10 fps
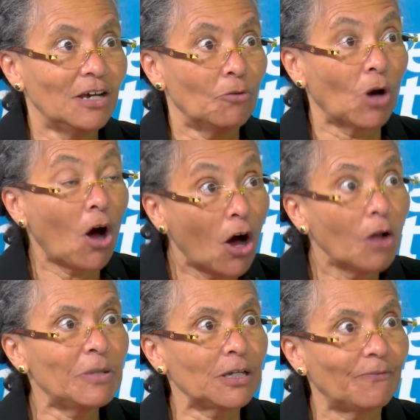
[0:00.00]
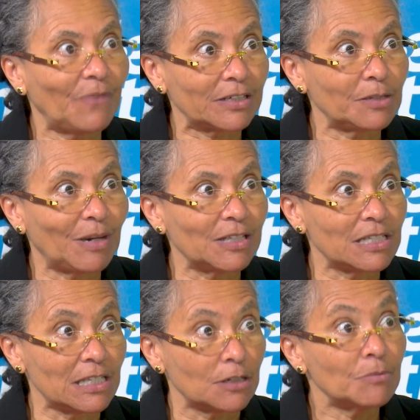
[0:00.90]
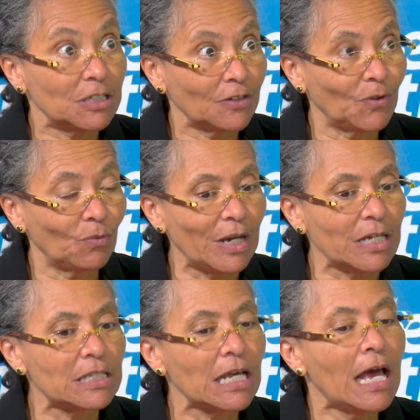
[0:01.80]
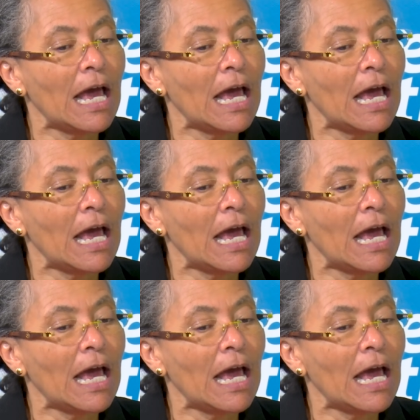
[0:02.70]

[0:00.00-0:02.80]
We're all being affected by the system in different ways.